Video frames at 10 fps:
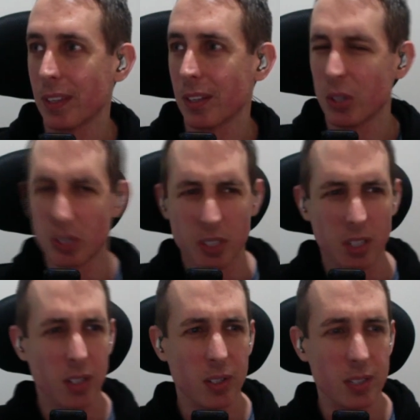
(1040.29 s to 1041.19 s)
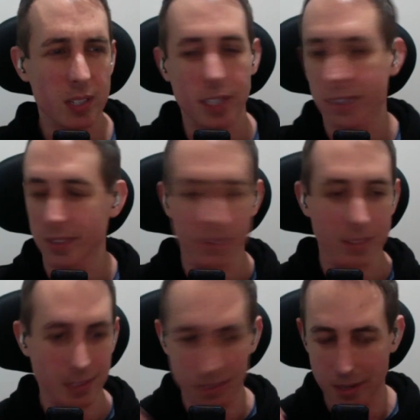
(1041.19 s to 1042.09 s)
Good Girls. Like
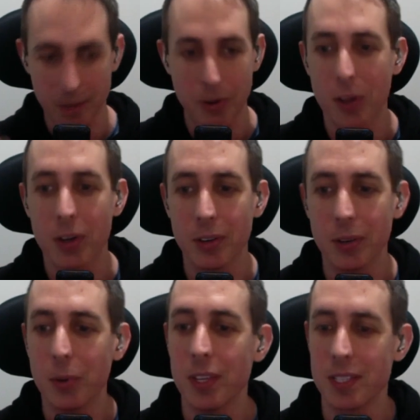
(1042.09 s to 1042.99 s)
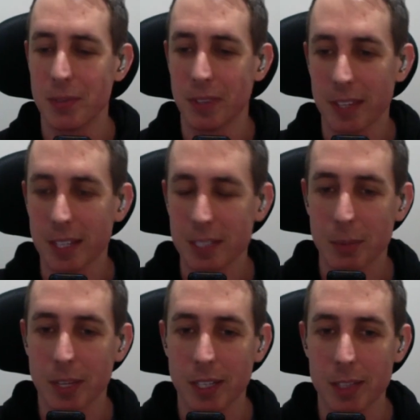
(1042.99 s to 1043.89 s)
I've heard it on all these different things. I'm
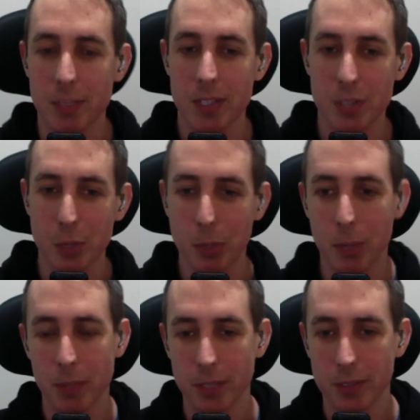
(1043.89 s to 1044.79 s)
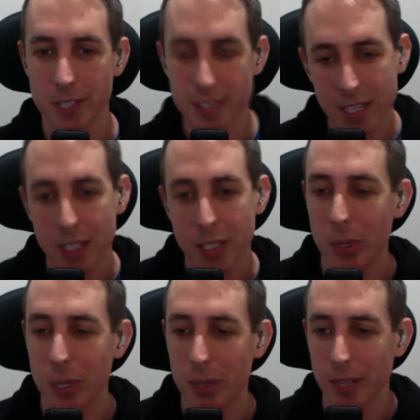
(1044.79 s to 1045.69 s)
like, it's been so popular in the secular
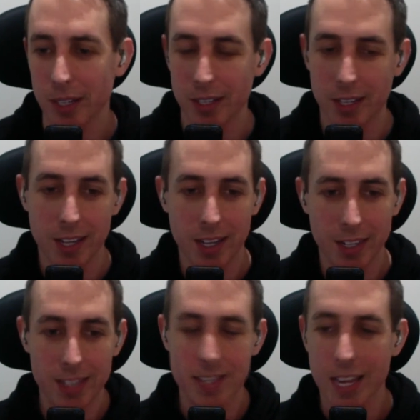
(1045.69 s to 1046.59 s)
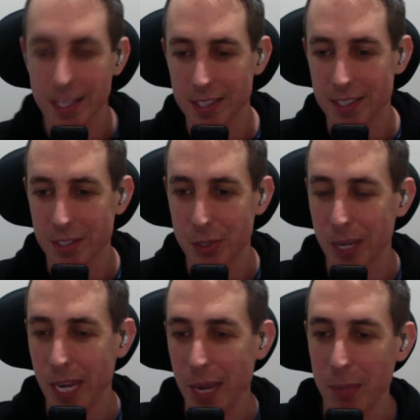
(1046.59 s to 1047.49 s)
world. I'm like, let's add this to
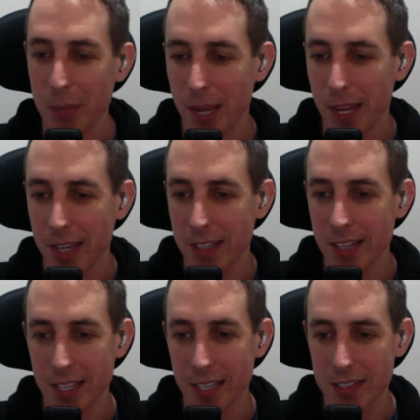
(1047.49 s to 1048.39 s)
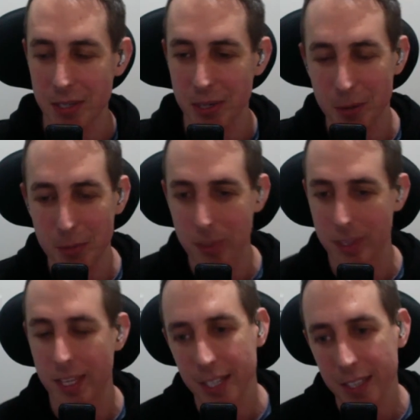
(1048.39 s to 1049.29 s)
my ambient pad. And so I've put
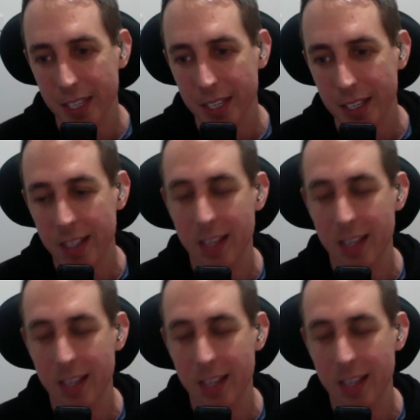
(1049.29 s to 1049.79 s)
that in there.